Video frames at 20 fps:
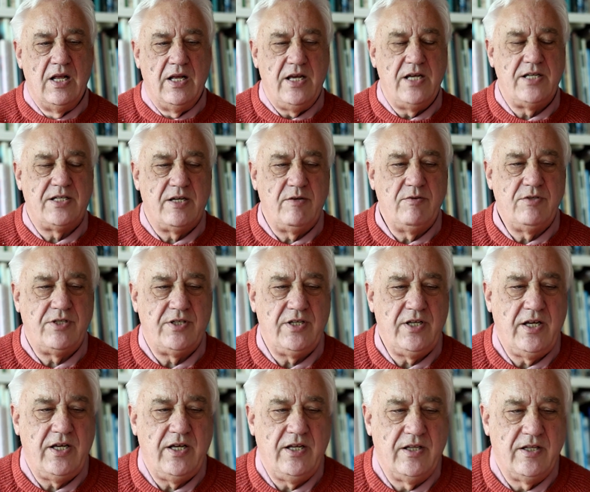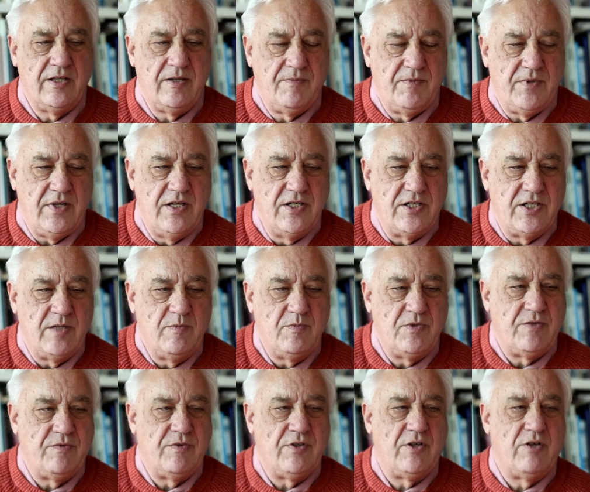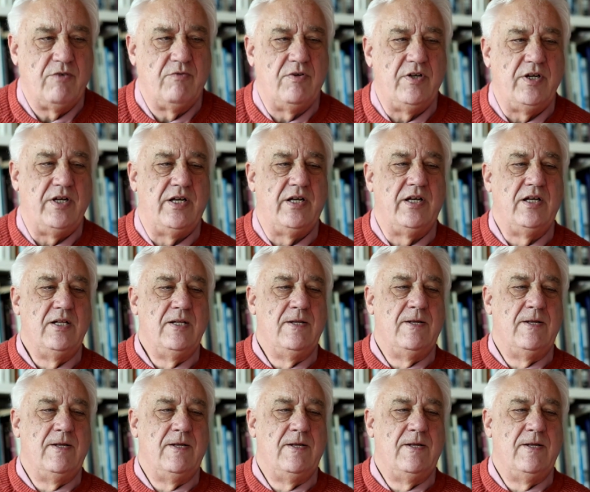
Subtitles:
Yes, I was thinking that in terms of a career,